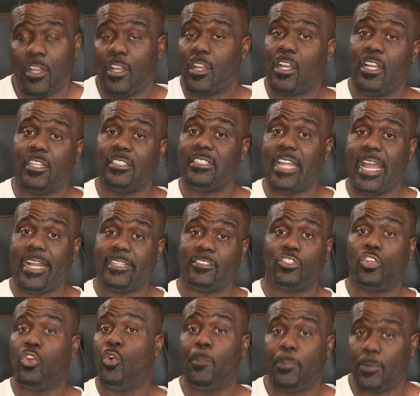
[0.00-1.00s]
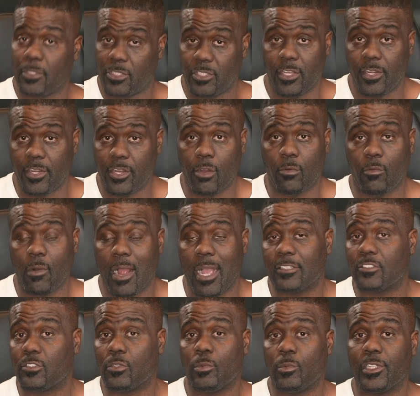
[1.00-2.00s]
because that 2% of your
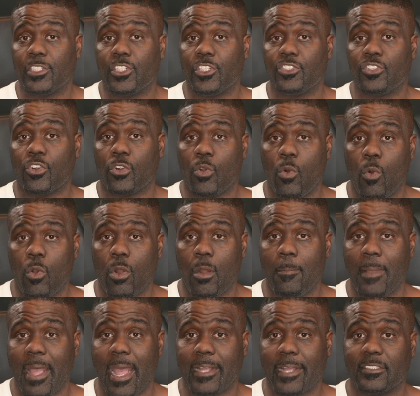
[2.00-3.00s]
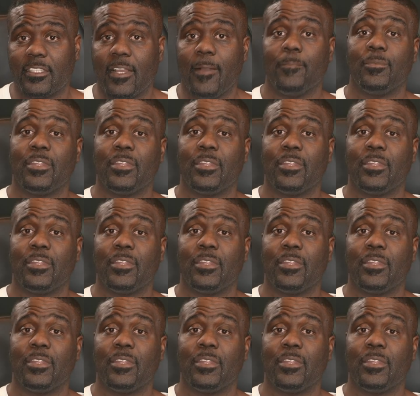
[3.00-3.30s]
roster, which is your quarterbacks,